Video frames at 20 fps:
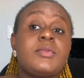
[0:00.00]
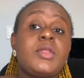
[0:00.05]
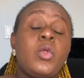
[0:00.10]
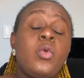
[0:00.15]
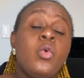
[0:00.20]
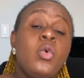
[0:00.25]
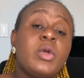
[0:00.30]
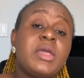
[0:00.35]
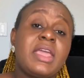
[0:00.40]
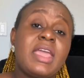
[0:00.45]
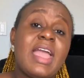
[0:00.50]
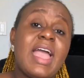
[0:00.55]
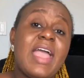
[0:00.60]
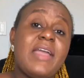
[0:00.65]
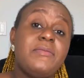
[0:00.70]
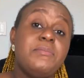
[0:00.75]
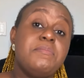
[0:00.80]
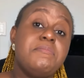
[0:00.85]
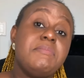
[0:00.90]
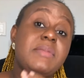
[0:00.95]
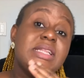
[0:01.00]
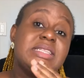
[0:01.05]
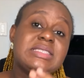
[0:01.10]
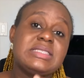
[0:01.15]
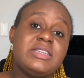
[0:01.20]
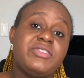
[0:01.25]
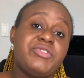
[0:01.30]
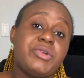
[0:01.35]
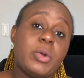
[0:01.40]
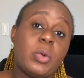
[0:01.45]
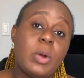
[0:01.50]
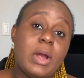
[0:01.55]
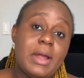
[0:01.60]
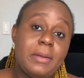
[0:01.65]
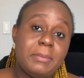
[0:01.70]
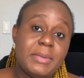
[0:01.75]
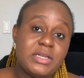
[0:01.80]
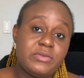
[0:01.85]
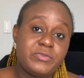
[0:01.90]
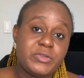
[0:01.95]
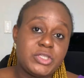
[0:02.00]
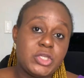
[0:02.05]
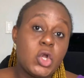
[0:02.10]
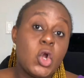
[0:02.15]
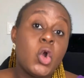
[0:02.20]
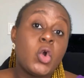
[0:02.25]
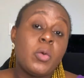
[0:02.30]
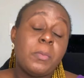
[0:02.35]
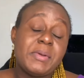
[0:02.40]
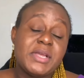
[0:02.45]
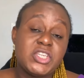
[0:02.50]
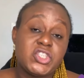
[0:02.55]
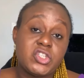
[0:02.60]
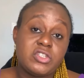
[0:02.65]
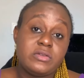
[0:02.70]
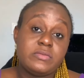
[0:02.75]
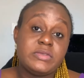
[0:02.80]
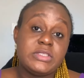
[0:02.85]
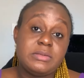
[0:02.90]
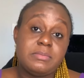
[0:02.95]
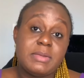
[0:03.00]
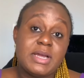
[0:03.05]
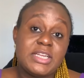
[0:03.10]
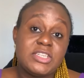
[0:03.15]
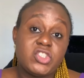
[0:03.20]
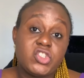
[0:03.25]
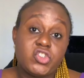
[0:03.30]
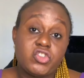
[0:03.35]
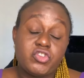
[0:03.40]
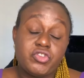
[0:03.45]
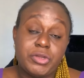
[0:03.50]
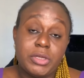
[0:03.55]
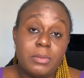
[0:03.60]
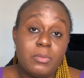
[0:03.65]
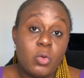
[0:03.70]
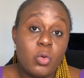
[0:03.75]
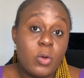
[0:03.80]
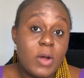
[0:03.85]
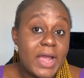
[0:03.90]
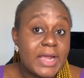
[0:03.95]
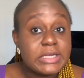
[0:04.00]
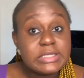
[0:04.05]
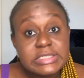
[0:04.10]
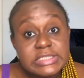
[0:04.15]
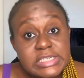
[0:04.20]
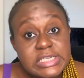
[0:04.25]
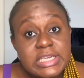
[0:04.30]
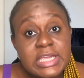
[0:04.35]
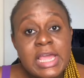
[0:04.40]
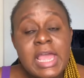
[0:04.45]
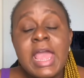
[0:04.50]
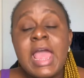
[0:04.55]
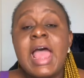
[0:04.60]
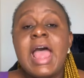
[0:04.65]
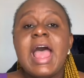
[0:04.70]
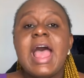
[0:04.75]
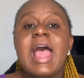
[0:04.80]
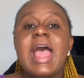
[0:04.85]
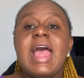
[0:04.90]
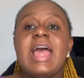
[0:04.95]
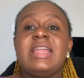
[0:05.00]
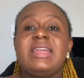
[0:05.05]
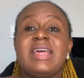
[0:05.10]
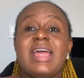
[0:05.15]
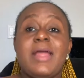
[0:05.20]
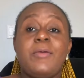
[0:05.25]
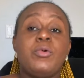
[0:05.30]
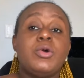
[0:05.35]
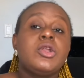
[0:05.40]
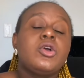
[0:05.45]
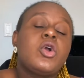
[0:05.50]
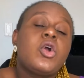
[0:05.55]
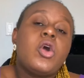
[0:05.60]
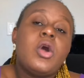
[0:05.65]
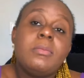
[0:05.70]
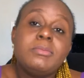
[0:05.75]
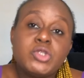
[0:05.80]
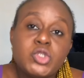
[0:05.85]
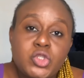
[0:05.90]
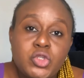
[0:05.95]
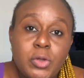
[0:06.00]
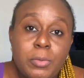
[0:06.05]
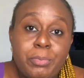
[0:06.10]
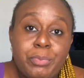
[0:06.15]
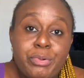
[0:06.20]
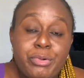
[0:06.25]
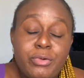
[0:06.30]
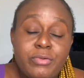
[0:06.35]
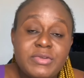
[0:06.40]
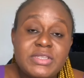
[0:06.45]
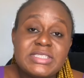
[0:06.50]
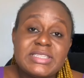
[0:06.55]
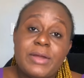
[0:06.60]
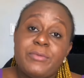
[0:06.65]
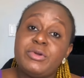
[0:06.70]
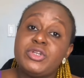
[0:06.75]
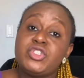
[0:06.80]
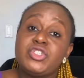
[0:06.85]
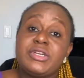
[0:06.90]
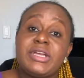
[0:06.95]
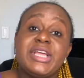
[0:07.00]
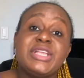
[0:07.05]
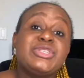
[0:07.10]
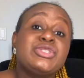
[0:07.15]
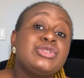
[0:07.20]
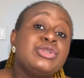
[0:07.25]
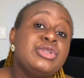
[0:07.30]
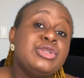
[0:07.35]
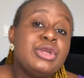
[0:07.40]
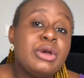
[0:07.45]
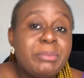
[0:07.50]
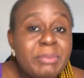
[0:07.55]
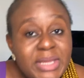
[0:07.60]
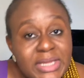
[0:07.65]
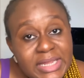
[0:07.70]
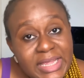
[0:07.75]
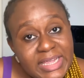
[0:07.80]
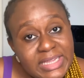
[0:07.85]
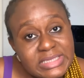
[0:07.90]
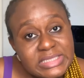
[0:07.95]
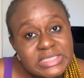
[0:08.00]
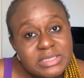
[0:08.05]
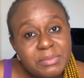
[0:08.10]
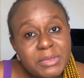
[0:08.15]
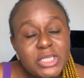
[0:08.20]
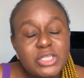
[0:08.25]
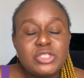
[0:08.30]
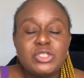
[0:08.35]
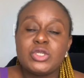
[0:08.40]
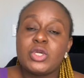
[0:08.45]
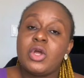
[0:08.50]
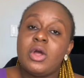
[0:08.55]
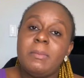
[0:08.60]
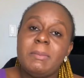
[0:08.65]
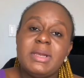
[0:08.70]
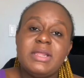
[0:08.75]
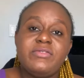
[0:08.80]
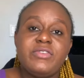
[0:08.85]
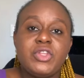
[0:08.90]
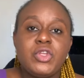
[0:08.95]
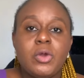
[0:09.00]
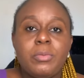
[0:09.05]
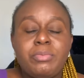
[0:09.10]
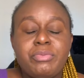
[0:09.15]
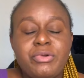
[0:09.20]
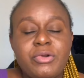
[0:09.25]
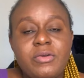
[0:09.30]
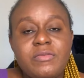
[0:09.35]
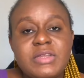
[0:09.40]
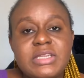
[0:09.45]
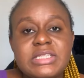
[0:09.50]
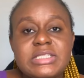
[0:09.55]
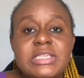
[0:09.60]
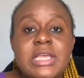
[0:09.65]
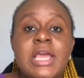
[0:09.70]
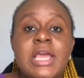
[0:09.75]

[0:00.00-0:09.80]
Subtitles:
okay, I meet the requirement for the occupation of demand stream OID, and I want to come to your province. I want you guys to nominate me to come live in your province.